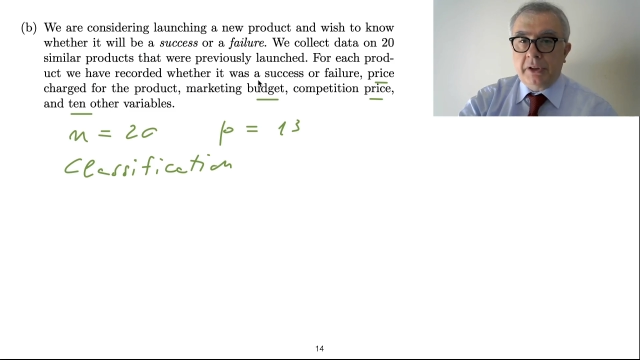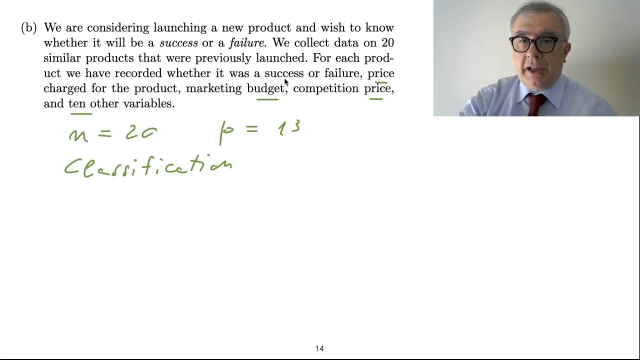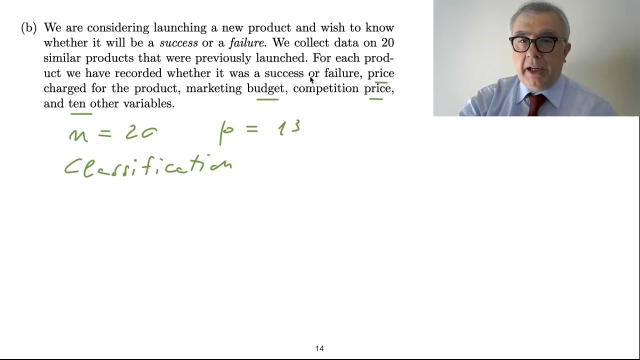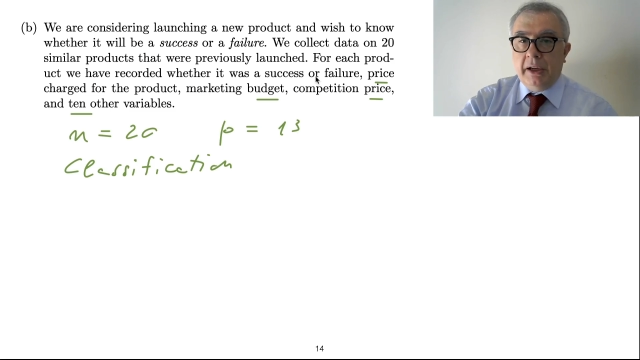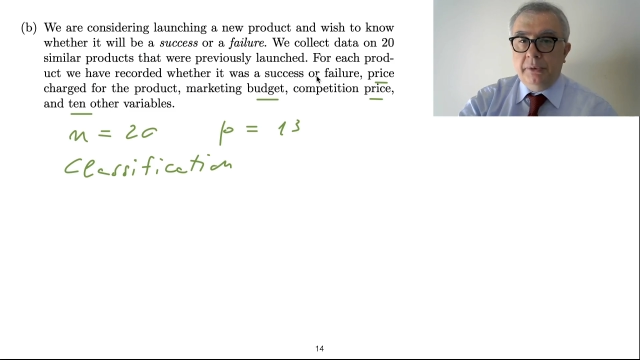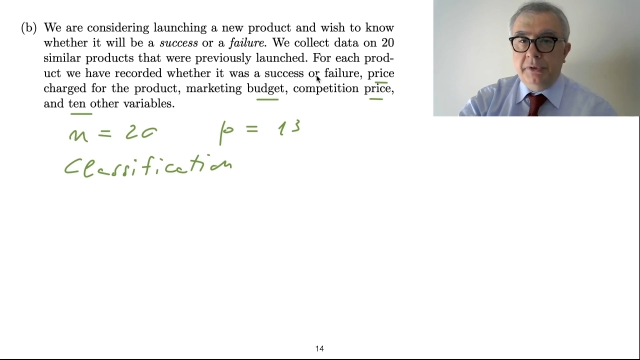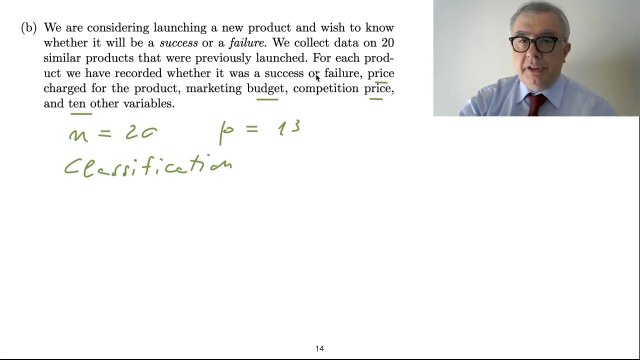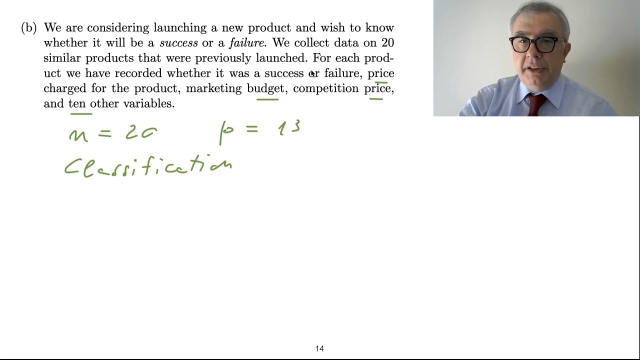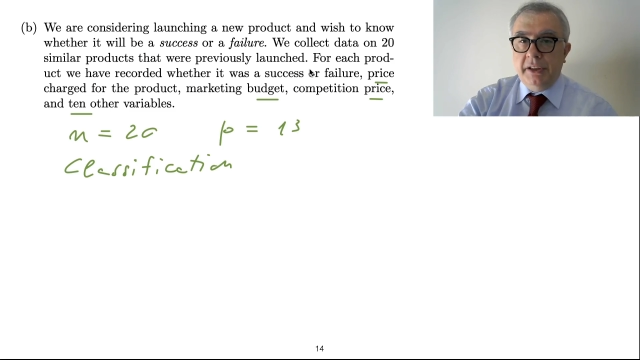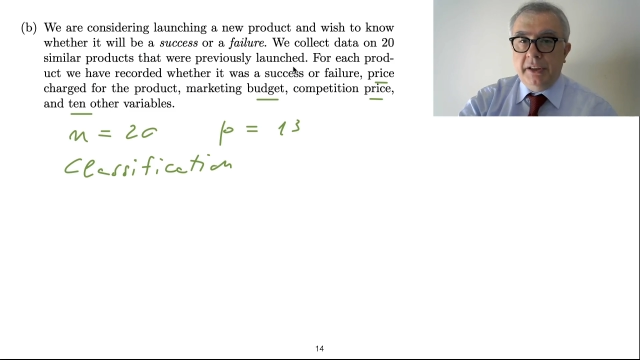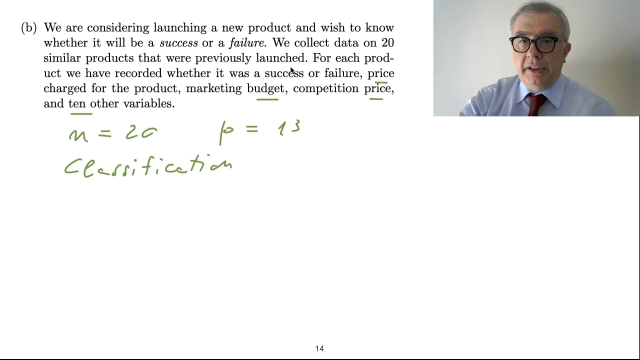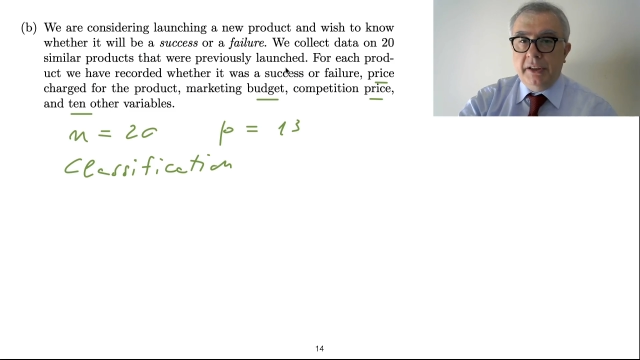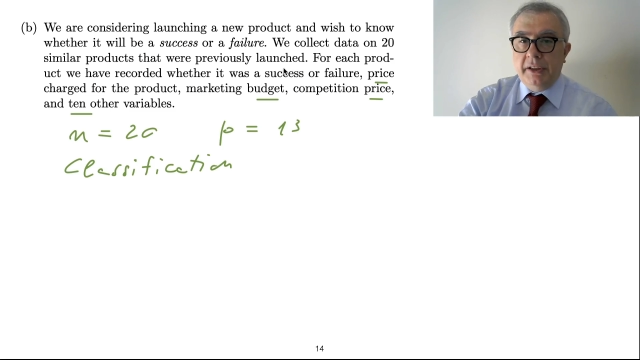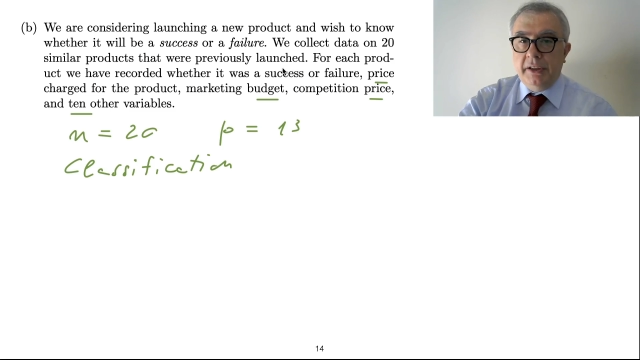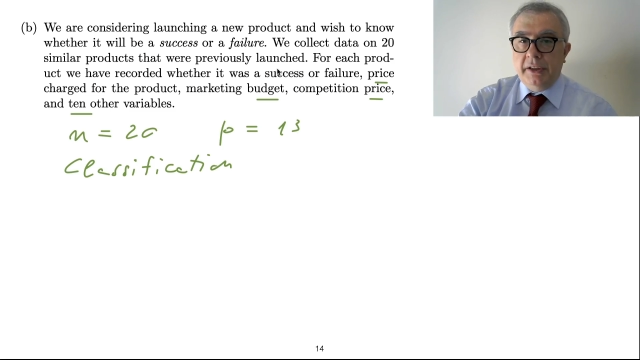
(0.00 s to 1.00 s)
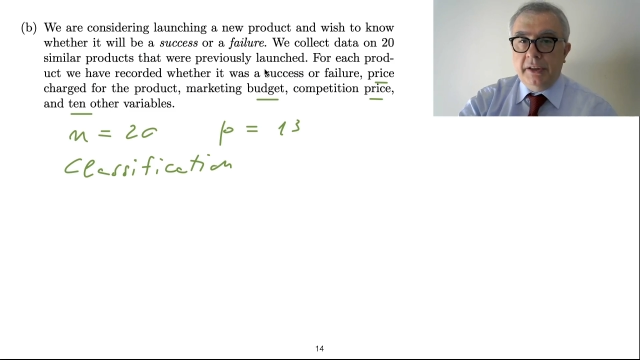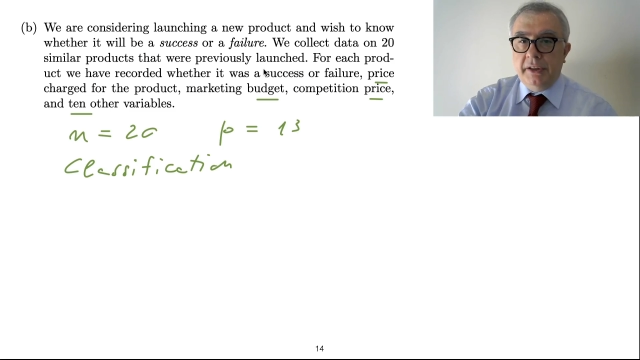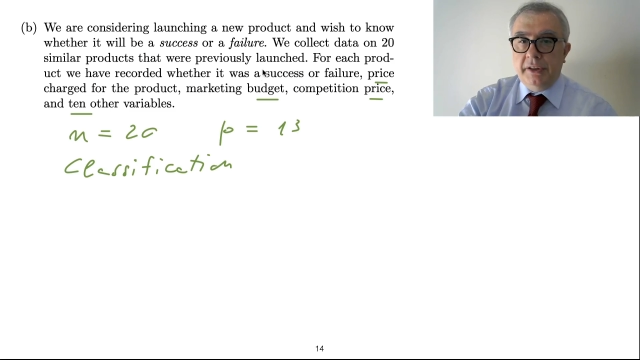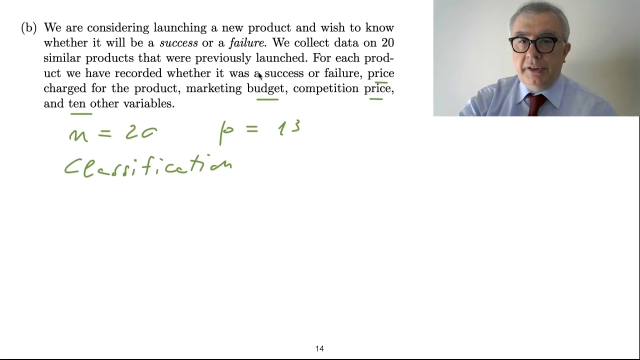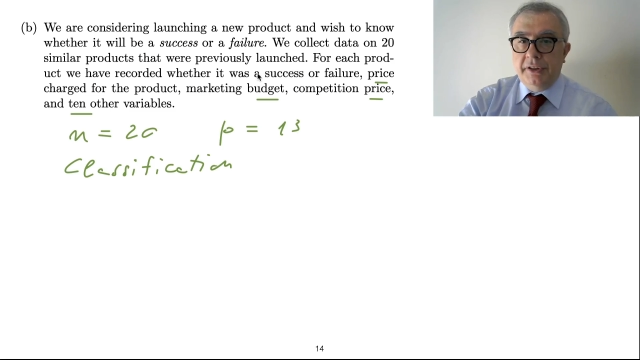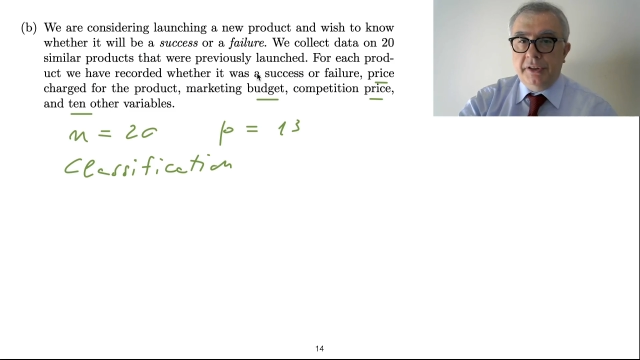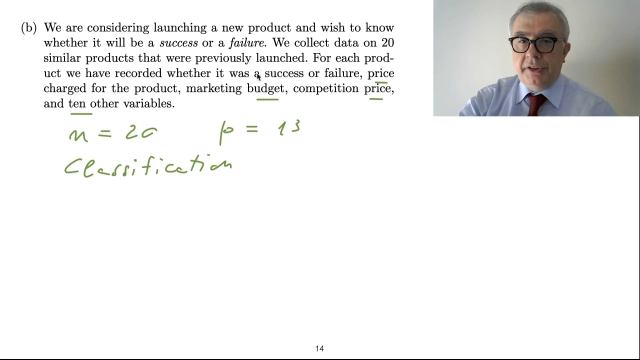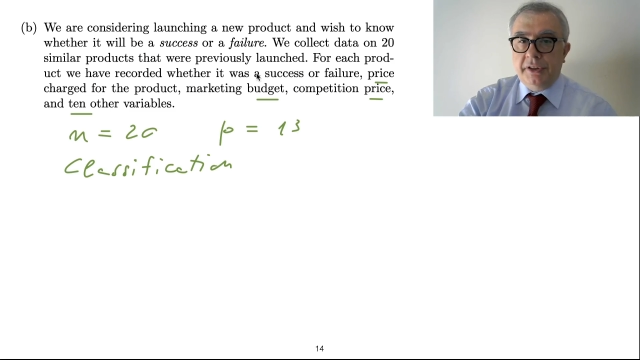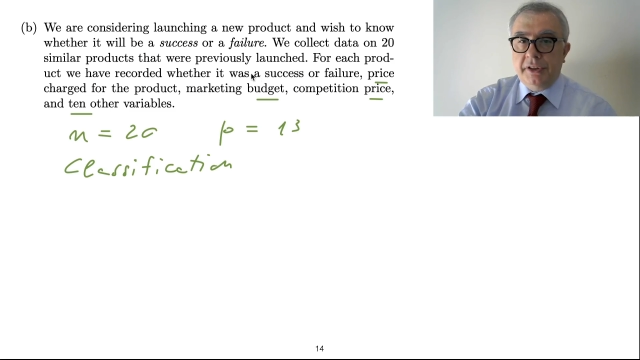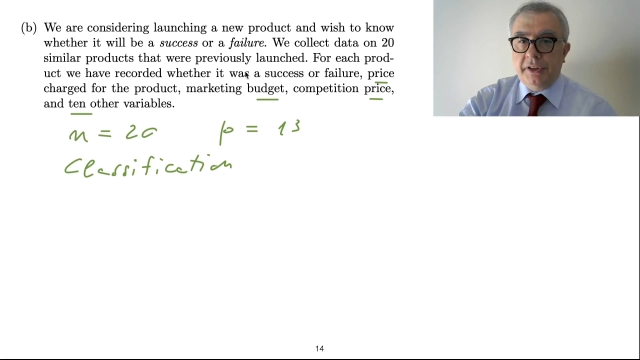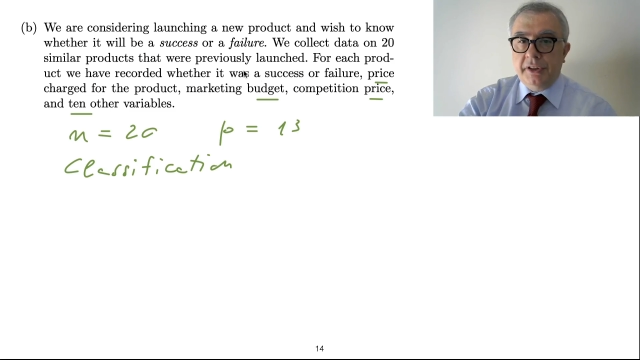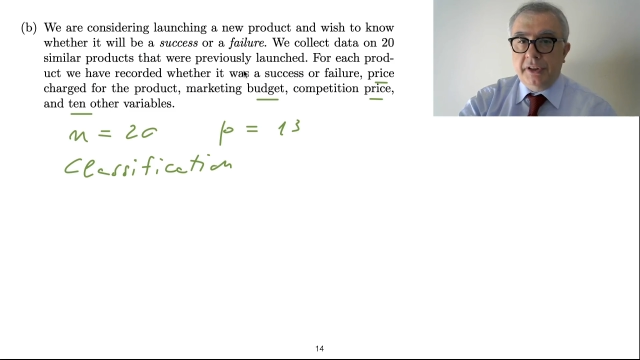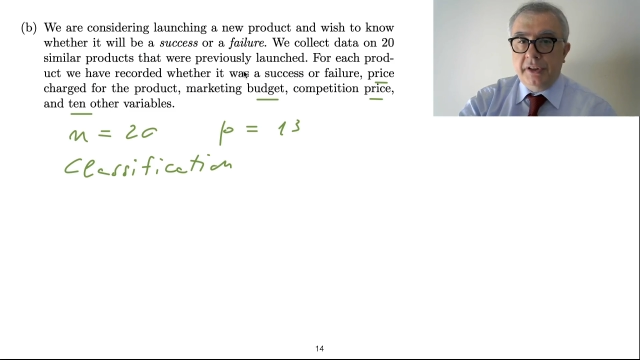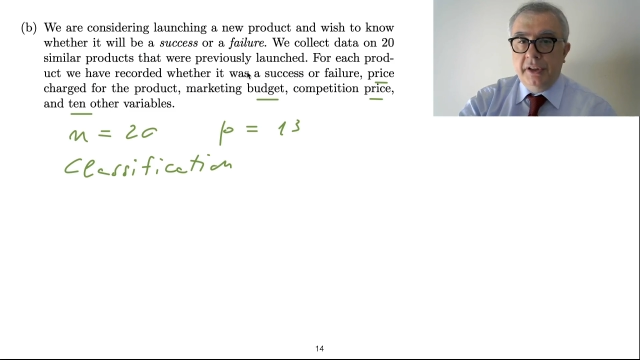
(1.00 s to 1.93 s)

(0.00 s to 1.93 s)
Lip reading: counting this